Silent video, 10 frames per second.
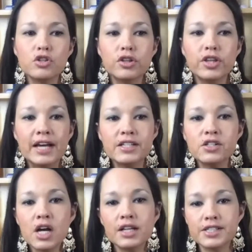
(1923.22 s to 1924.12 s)
That is
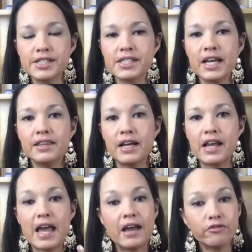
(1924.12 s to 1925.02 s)
not to say that
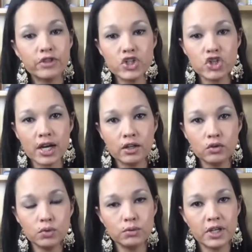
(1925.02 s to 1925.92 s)
every
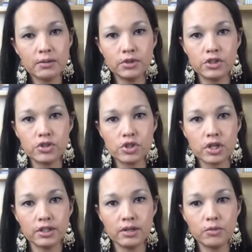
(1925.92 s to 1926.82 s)
child will be able to
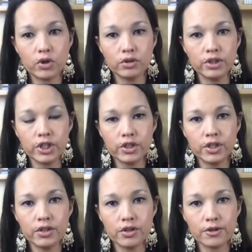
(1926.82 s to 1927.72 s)
start them earlier
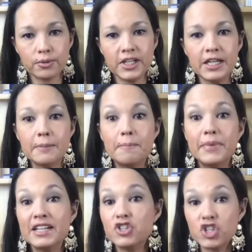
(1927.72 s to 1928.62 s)
than 3,
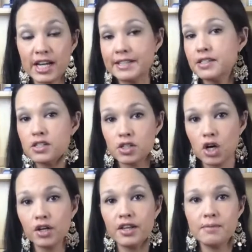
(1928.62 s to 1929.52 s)
but chances
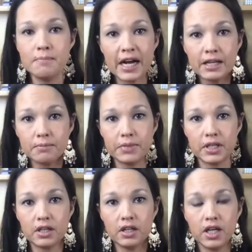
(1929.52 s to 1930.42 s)
are they might
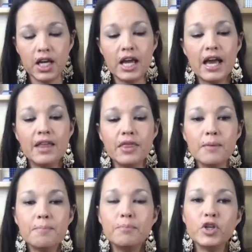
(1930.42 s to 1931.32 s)
be. And
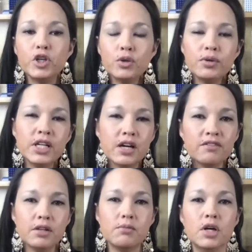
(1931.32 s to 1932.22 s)
the beauty of
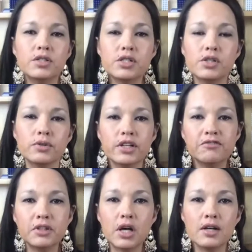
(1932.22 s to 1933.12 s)
the Montessori
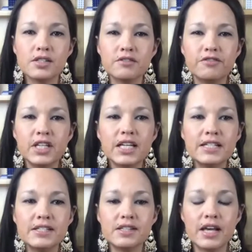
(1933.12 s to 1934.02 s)
philosophy
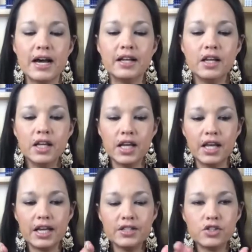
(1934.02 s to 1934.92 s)
is that
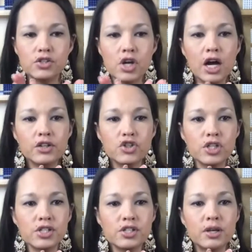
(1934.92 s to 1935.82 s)
it's not
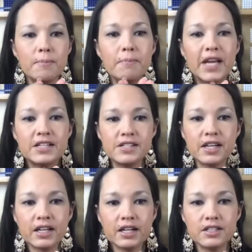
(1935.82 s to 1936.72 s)
just the
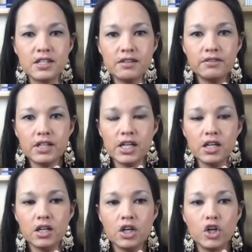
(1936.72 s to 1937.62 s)
basic
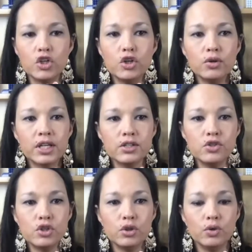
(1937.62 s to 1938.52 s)
activity. You can
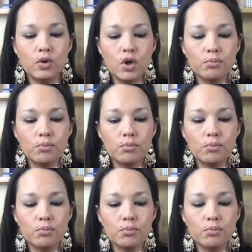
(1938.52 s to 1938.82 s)
do